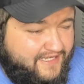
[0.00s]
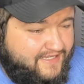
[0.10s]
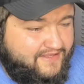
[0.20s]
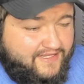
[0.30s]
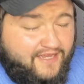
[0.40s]

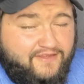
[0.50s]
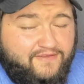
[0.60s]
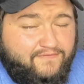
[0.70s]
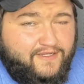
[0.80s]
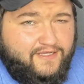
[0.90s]
down
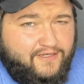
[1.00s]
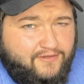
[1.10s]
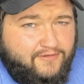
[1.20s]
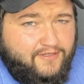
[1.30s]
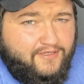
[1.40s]
the
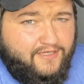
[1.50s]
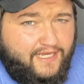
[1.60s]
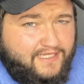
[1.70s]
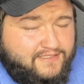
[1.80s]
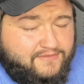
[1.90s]
video
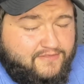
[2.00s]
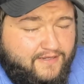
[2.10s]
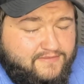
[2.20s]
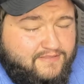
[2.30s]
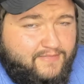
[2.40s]
and
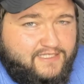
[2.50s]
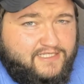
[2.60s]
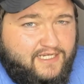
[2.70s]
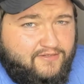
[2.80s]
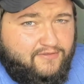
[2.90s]
subscribe to my
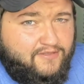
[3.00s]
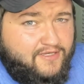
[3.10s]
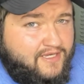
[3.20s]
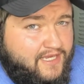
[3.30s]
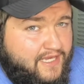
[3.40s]
channel.
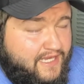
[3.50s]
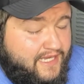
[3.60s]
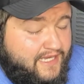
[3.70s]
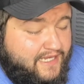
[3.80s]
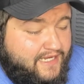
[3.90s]

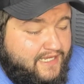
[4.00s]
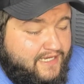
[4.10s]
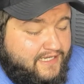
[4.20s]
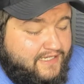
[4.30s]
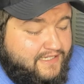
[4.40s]
And
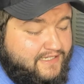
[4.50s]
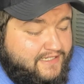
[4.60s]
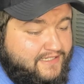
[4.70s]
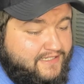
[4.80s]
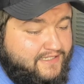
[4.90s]
I'm
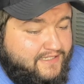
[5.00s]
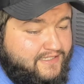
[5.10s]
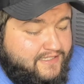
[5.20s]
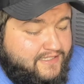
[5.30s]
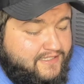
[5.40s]

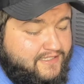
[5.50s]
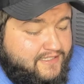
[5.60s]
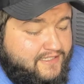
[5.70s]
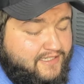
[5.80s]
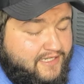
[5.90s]

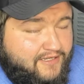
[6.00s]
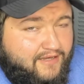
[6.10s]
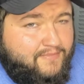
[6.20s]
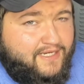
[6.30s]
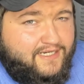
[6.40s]

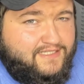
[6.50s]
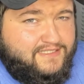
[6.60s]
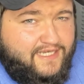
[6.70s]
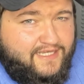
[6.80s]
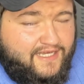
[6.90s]
not gonna
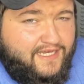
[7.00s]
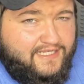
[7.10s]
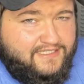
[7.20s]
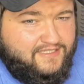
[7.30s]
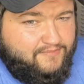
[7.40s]
say that
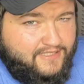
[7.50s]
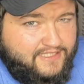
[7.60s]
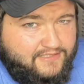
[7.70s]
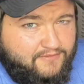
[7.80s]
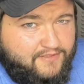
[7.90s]
God's gonna
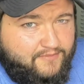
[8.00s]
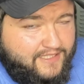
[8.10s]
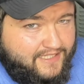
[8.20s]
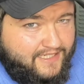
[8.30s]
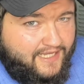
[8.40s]
bless you with $1
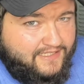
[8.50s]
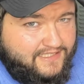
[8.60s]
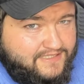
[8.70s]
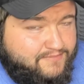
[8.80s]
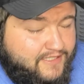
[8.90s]
million,
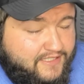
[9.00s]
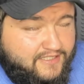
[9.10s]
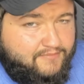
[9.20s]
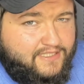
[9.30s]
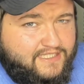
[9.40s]
but you're
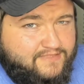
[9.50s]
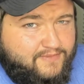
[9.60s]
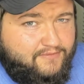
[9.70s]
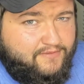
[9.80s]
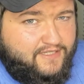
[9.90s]
gonna bless
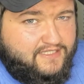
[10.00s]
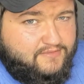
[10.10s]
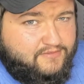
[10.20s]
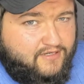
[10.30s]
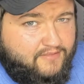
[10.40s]
me with that
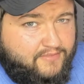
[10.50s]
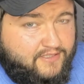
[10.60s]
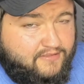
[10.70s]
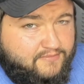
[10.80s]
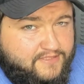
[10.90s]
subscribe
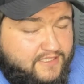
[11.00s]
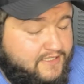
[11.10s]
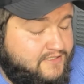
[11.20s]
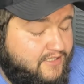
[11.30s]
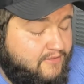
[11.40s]
button. You know what I'm
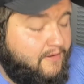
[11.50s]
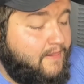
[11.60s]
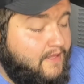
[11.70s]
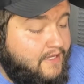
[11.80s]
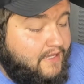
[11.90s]
saying? So
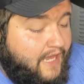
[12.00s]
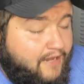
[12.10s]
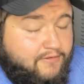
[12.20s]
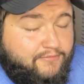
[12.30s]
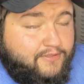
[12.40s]

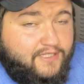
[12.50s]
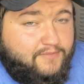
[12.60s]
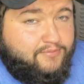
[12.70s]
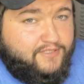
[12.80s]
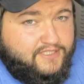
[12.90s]
I would really
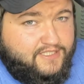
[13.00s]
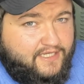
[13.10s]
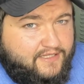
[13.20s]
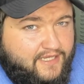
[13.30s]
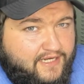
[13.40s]

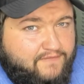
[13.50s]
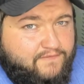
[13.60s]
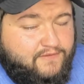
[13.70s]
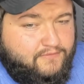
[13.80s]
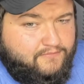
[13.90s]
appreciate that
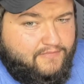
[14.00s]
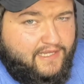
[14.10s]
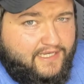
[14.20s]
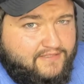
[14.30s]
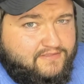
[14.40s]
if you
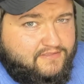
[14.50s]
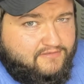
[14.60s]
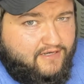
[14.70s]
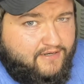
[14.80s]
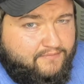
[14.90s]
like and
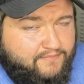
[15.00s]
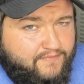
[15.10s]
subscribe